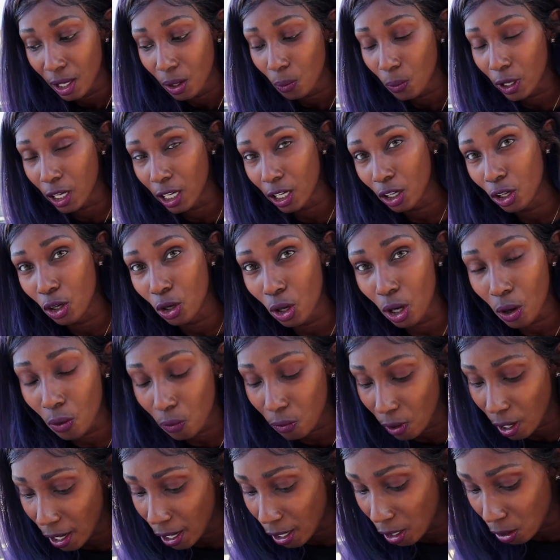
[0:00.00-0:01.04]
we're gonna go
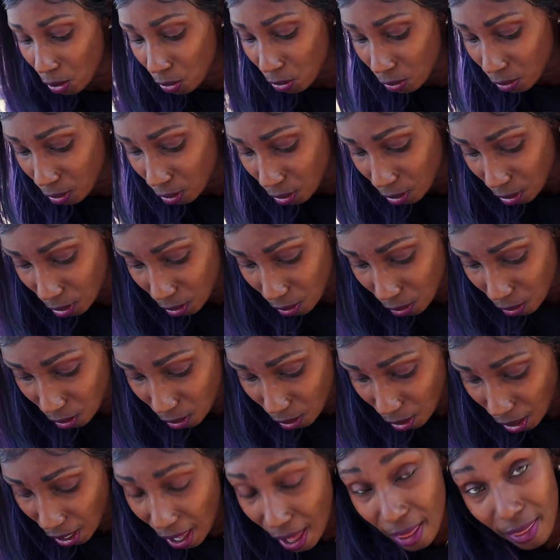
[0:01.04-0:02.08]
around,
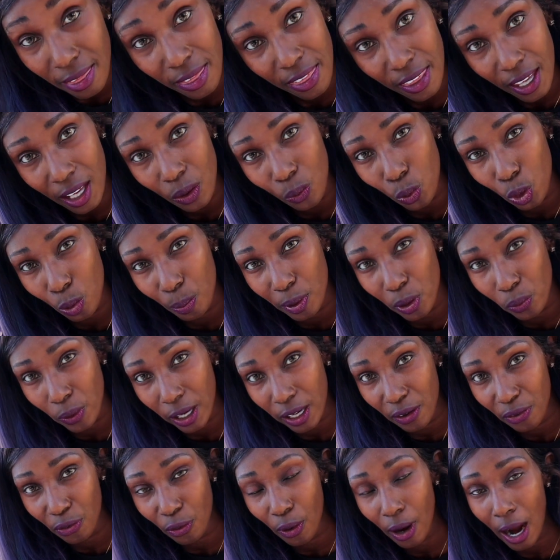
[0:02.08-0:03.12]
and then we'll be
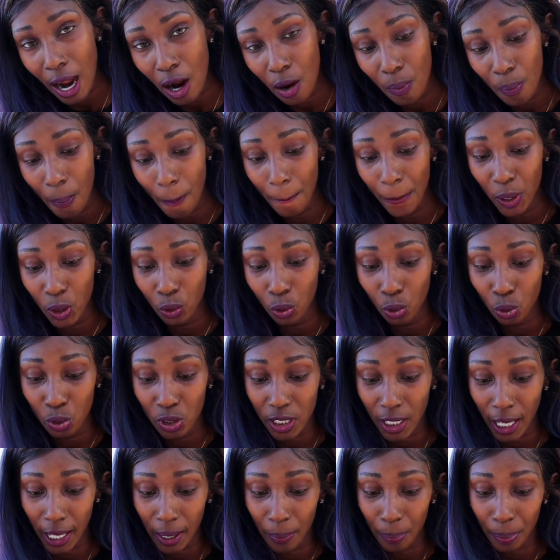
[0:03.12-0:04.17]
ready for our butyl
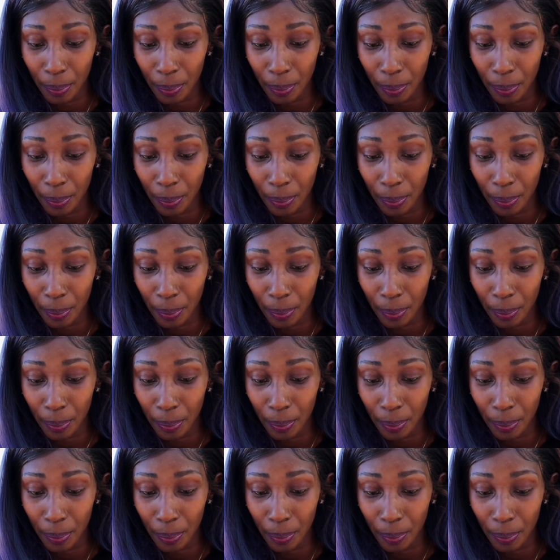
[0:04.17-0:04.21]
tape.